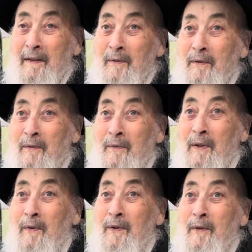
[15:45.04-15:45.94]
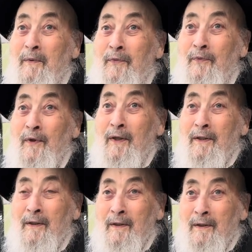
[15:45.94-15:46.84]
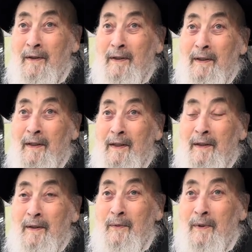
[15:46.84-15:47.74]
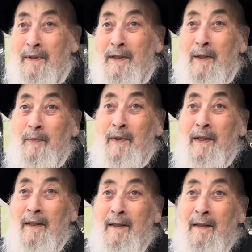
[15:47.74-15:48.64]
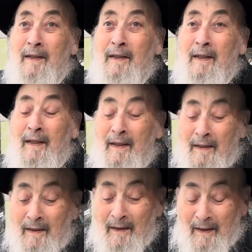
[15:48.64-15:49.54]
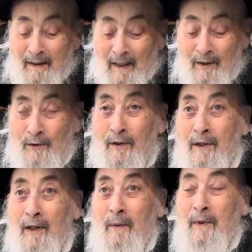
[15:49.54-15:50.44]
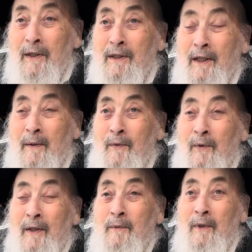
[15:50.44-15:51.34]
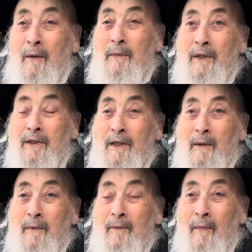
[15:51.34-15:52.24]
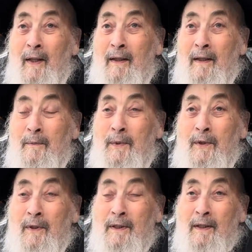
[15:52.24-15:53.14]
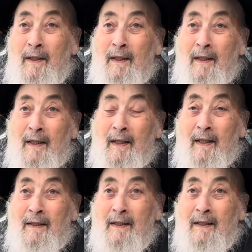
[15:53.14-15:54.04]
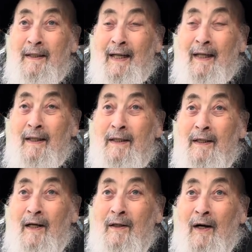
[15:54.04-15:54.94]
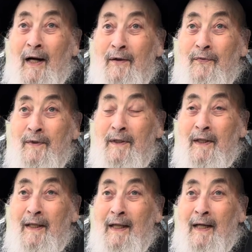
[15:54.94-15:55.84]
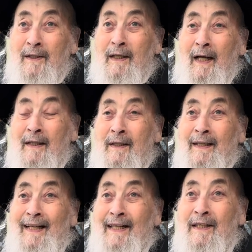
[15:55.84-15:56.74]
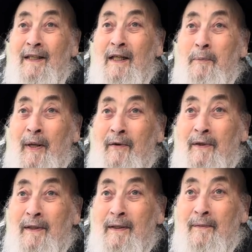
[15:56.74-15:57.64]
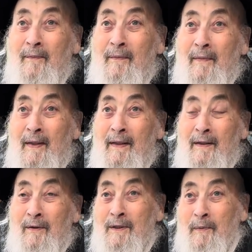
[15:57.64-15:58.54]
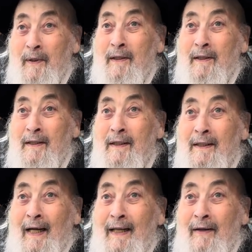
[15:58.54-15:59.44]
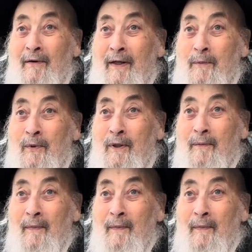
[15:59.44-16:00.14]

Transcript: You before, you know, you were sleeping and so that's called an Amen Yisayim. What does it mean Amen Yisayim? Because it's not live, and it has a connection to the parent, because the parent is not here anymore,